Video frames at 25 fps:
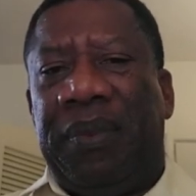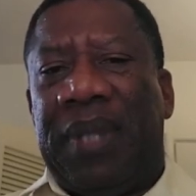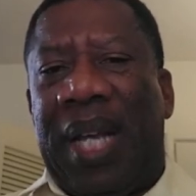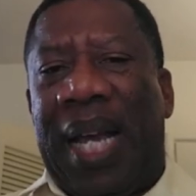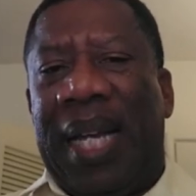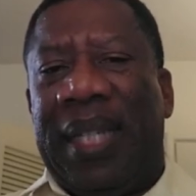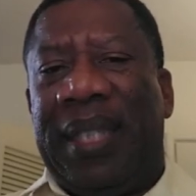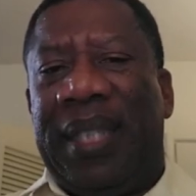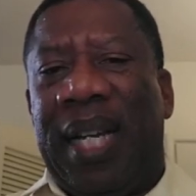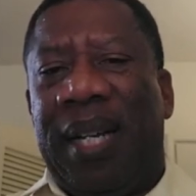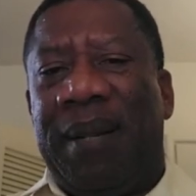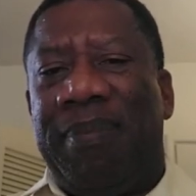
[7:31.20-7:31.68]

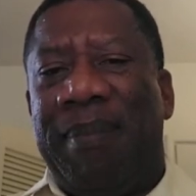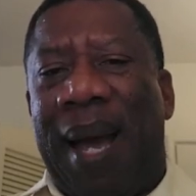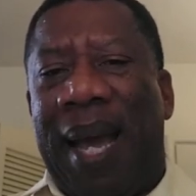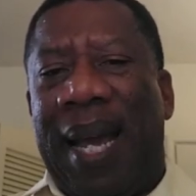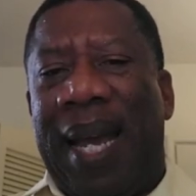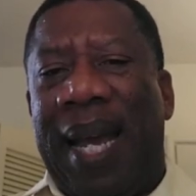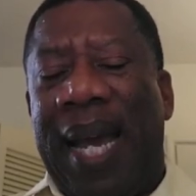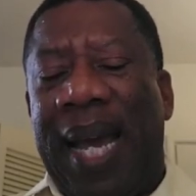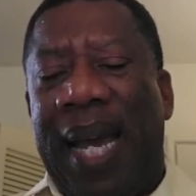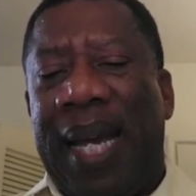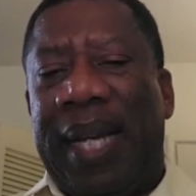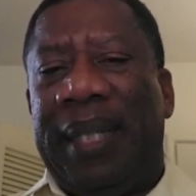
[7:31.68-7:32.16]
I shake my
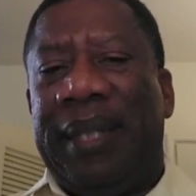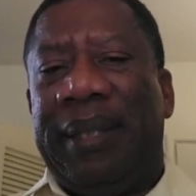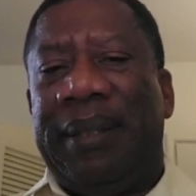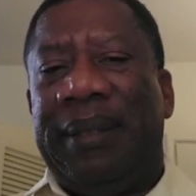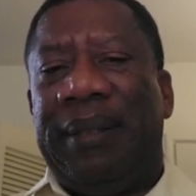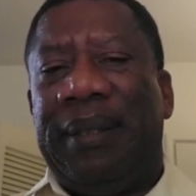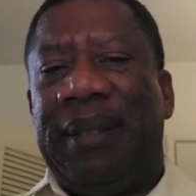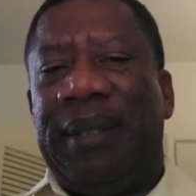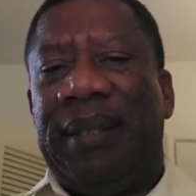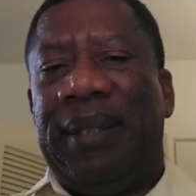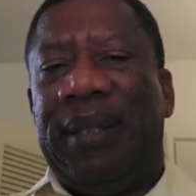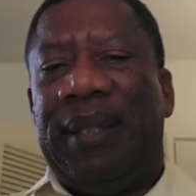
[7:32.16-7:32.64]
head
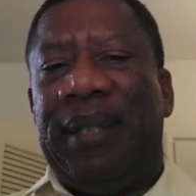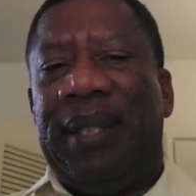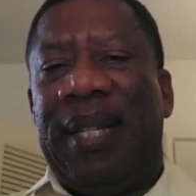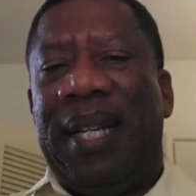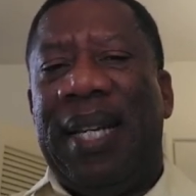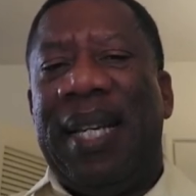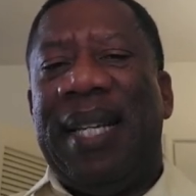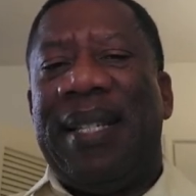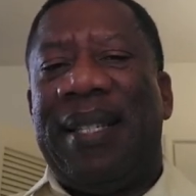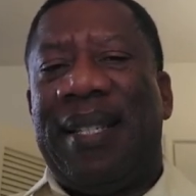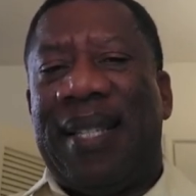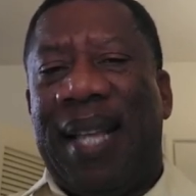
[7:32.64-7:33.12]

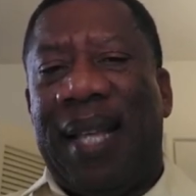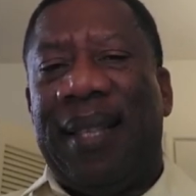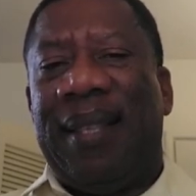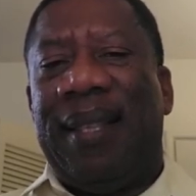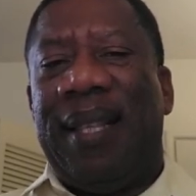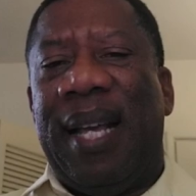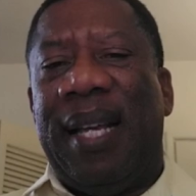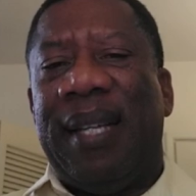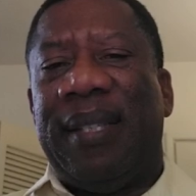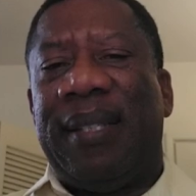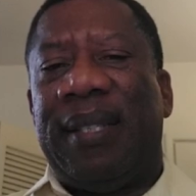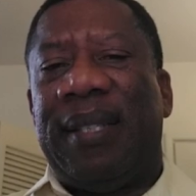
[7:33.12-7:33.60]
in
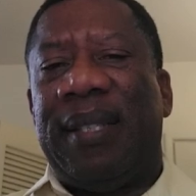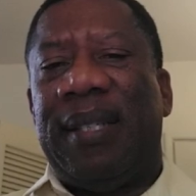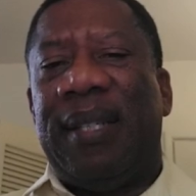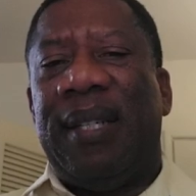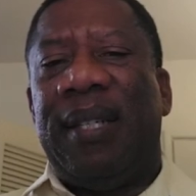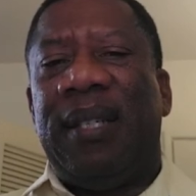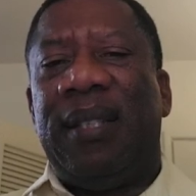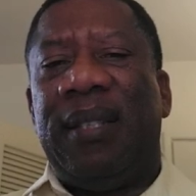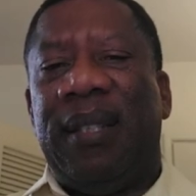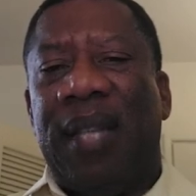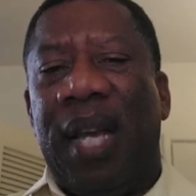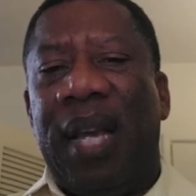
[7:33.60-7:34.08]
sadness.
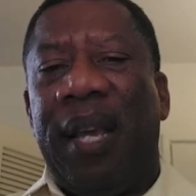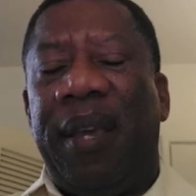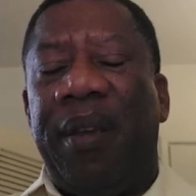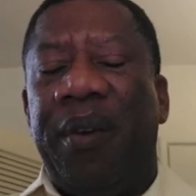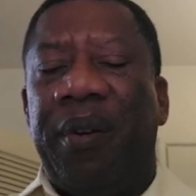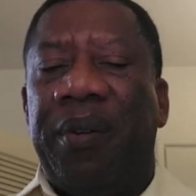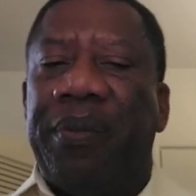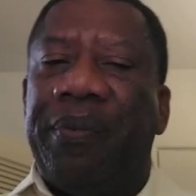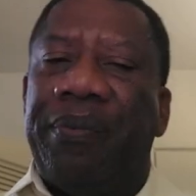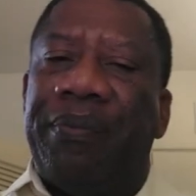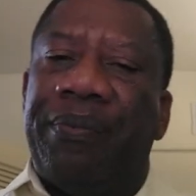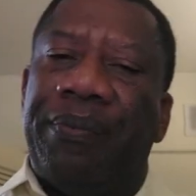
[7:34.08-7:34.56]
Thank
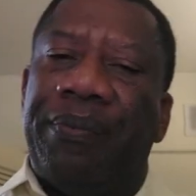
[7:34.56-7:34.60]
you.